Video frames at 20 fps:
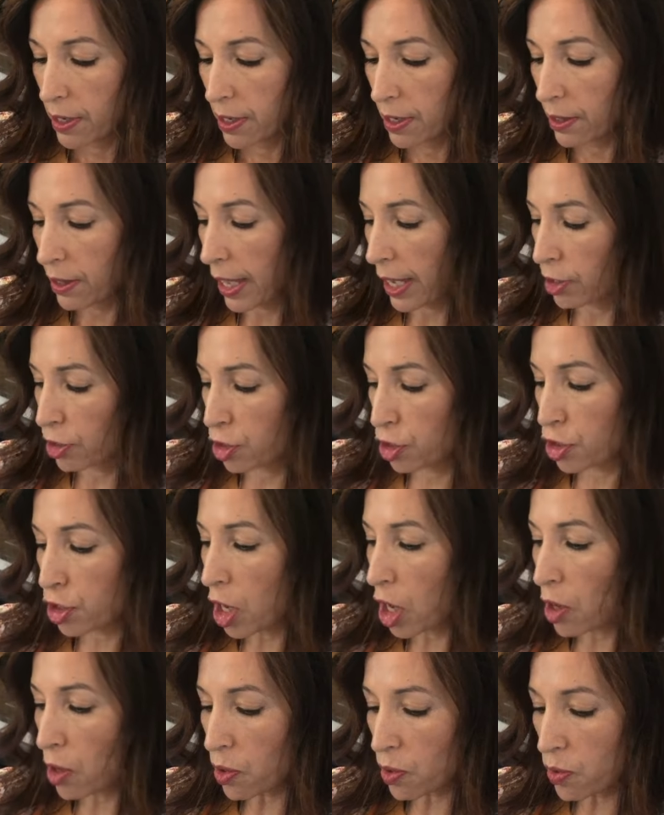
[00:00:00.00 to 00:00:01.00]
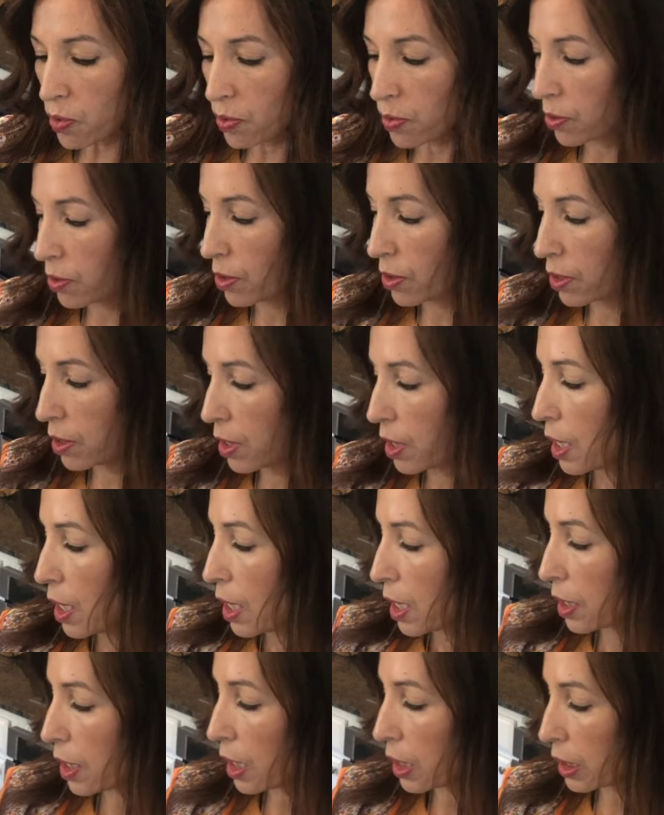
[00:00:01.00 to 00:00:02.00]
like so,
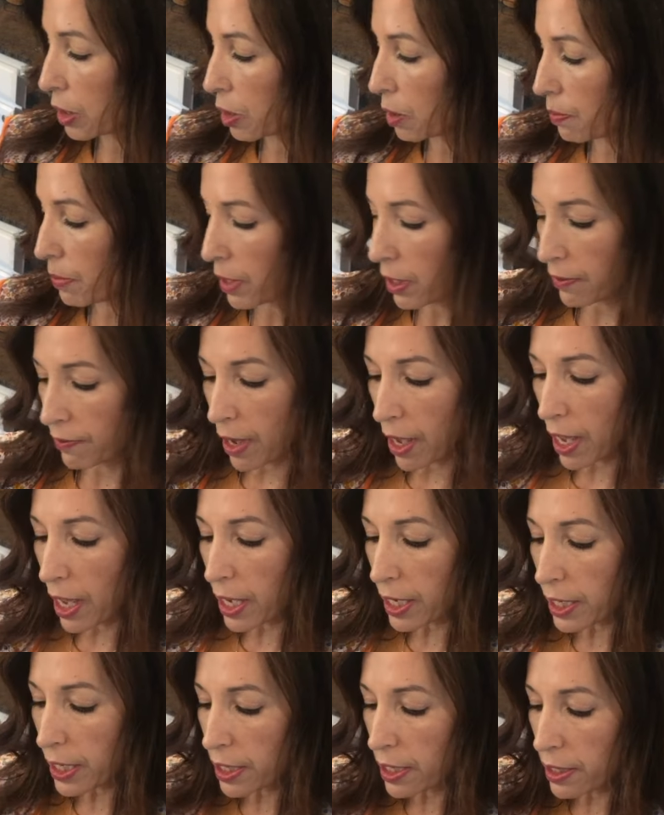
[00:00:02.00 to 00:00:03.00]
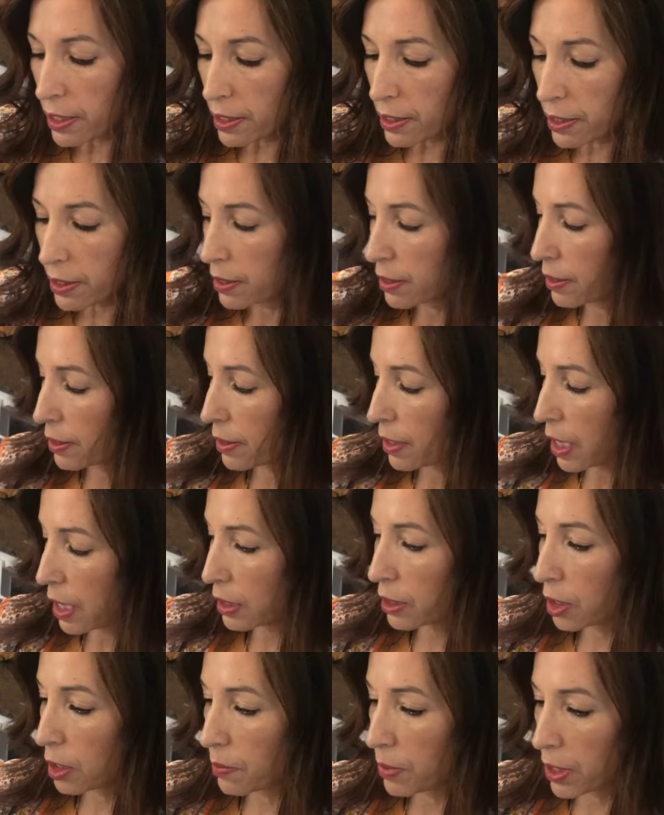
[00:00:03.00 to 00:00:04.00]
a little bit of onion, a
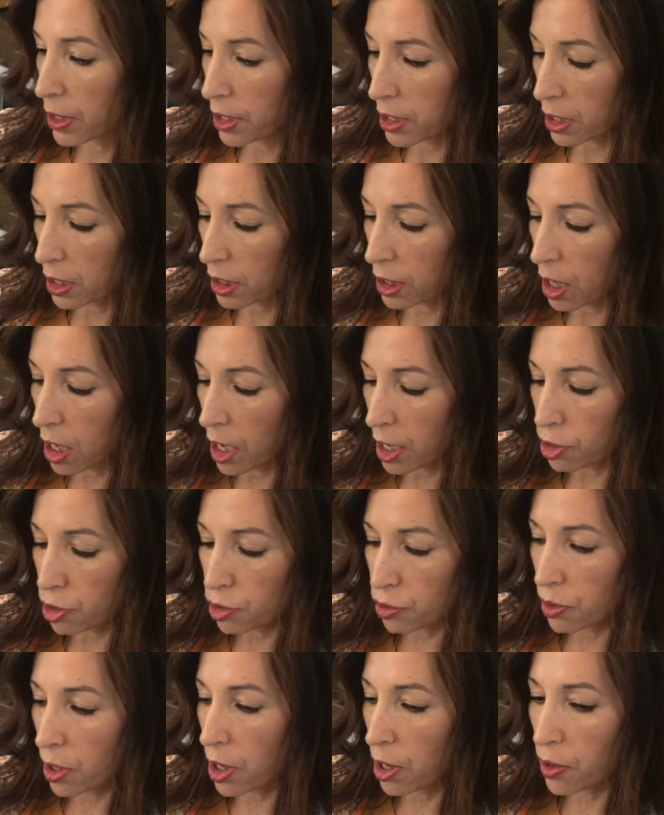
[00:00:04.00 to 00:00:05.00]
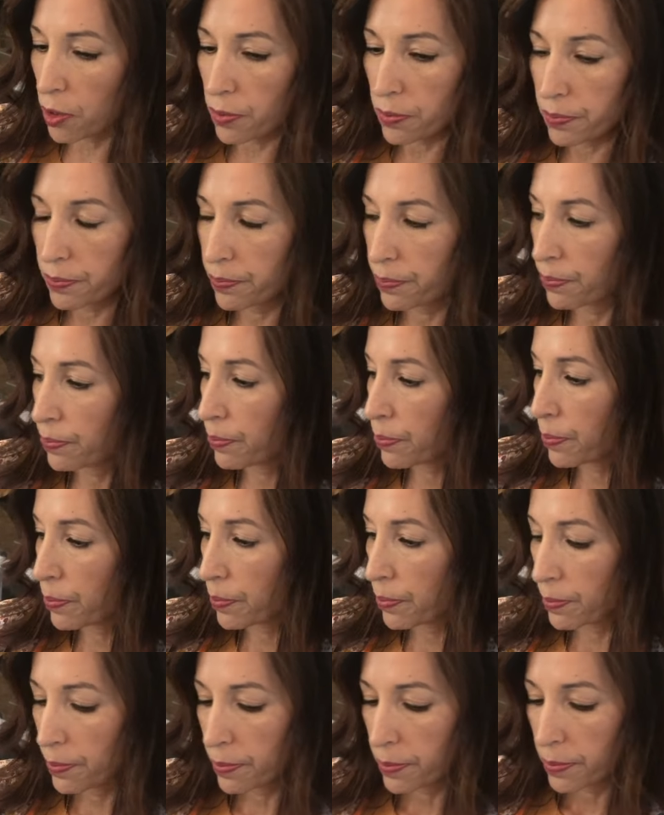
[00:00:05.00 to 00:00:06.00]
little bit of cilantro.
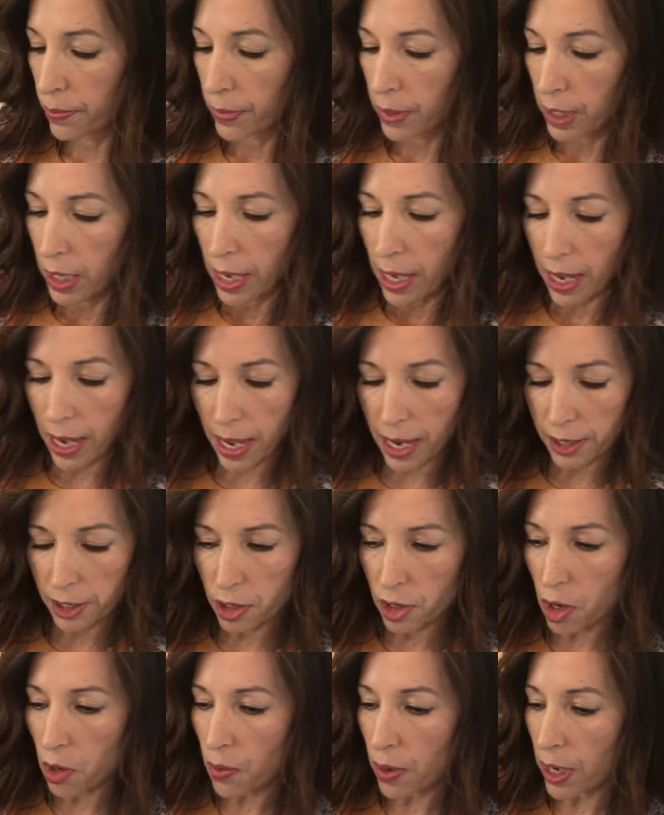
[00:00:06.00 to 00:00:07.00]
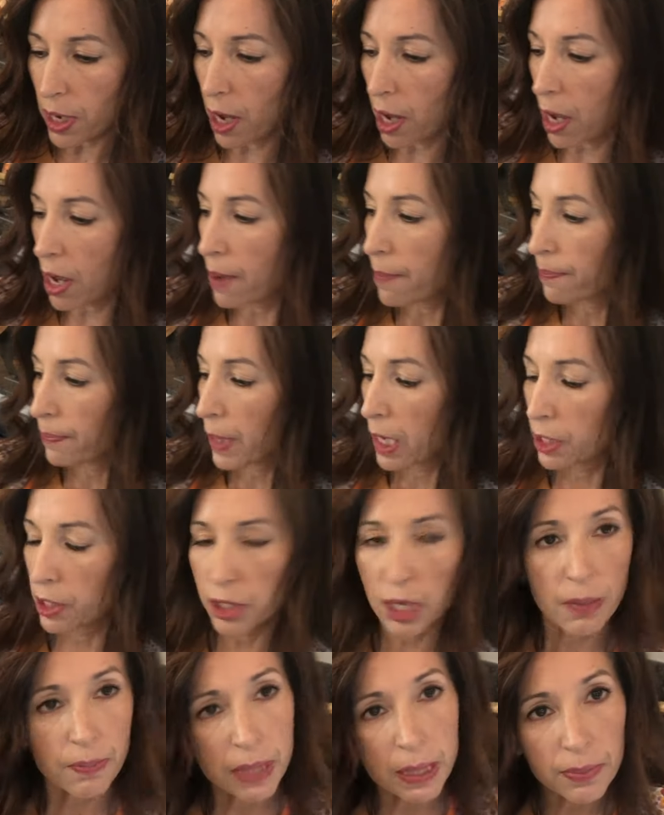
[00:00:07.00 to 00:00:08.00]
And you know what?
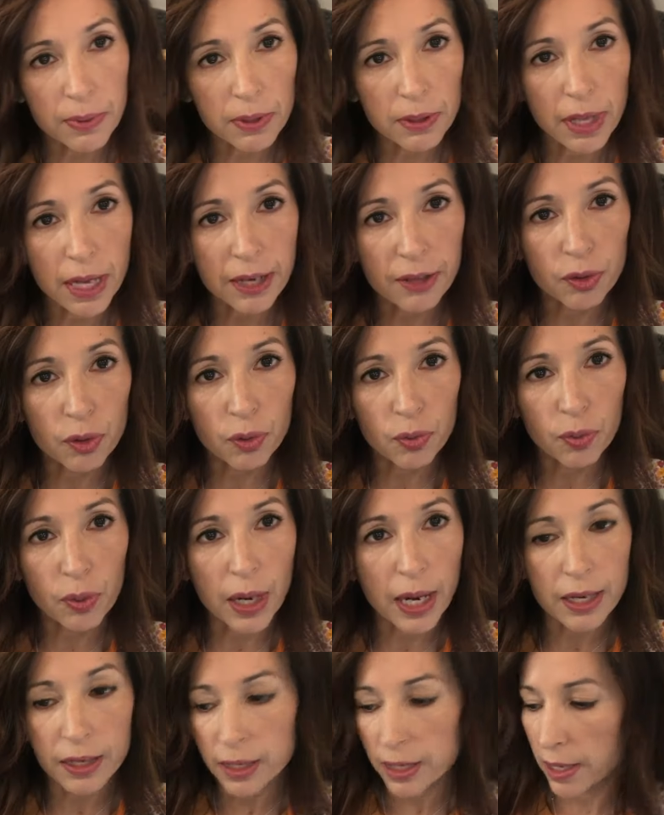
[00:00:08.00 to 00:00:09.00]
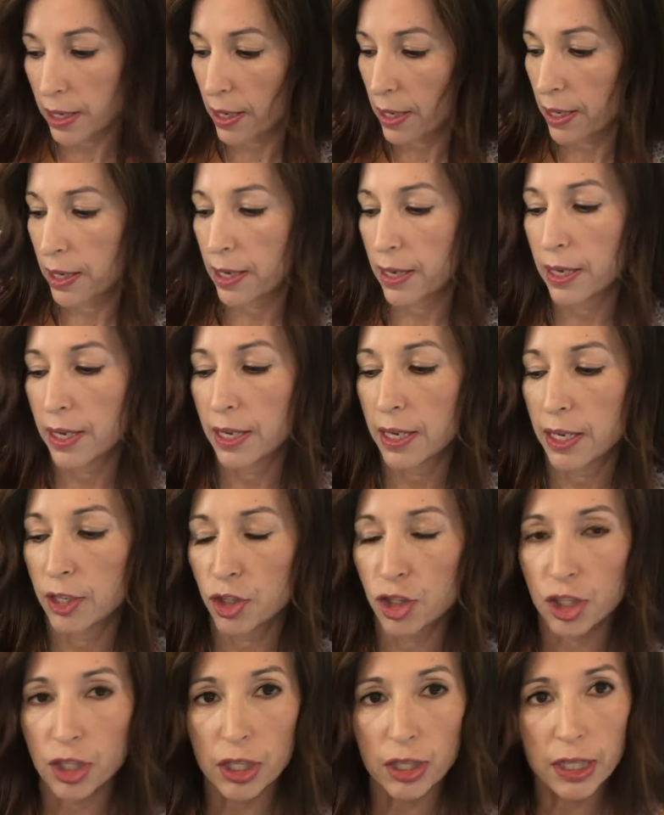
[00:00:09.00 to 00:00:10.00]
Some people like the red
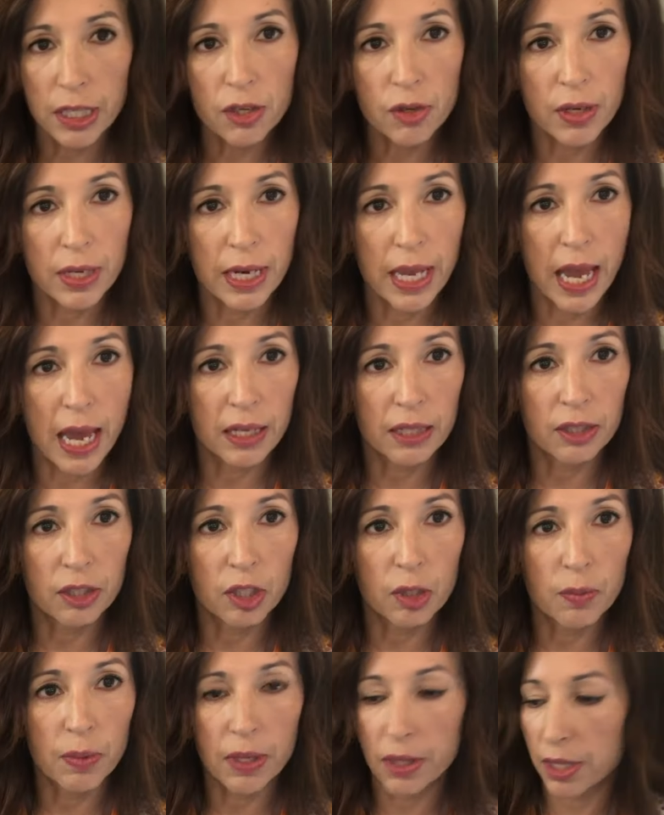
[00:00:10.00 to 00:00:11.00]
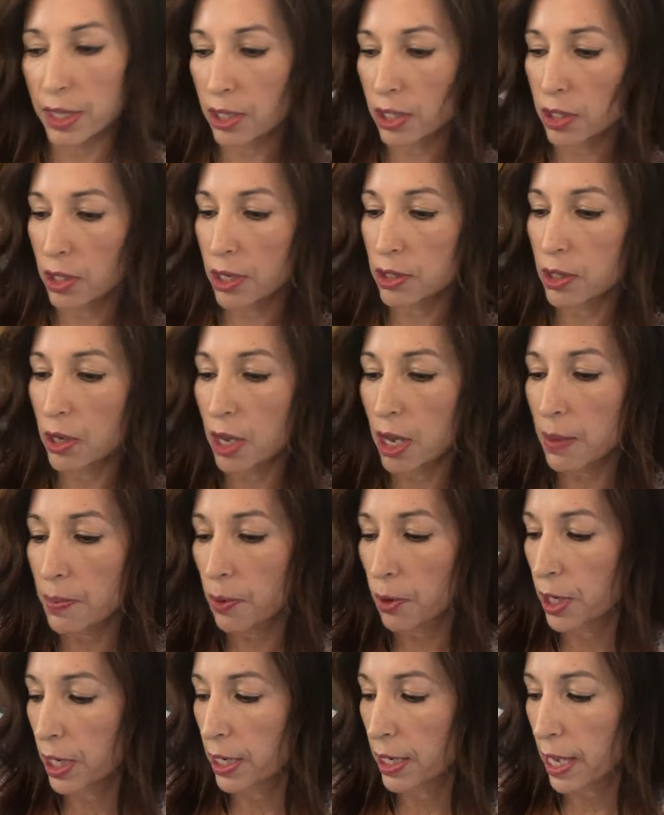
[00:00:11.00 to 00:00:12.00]
chili. You can add a little bit of this on top, or
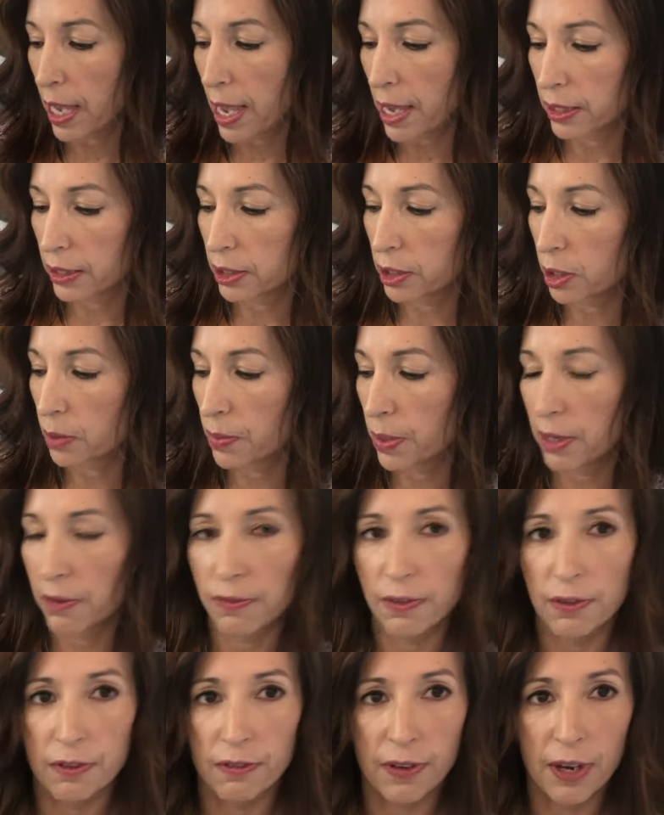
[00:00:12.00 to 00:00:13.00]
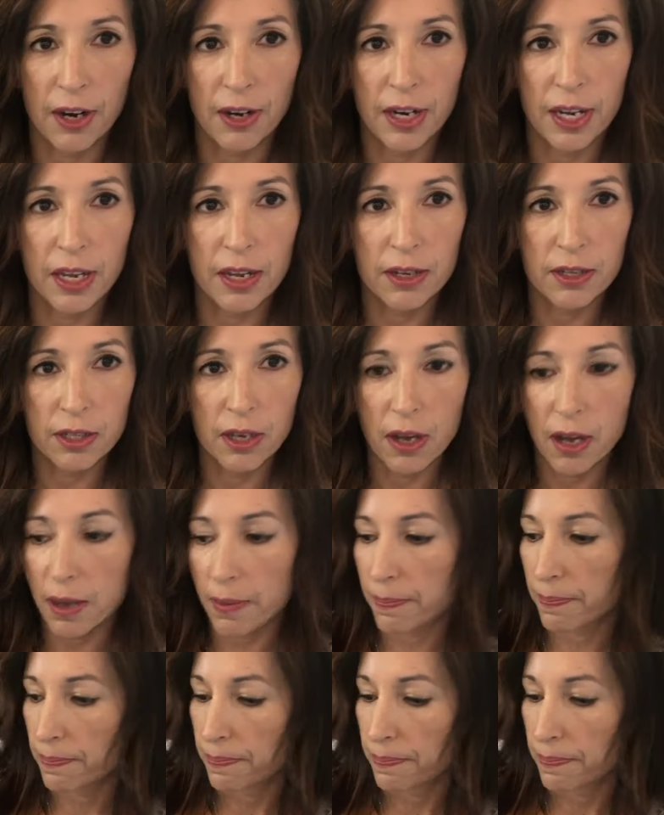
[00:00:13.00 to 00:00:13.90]
you can add a little bit of the verde on top.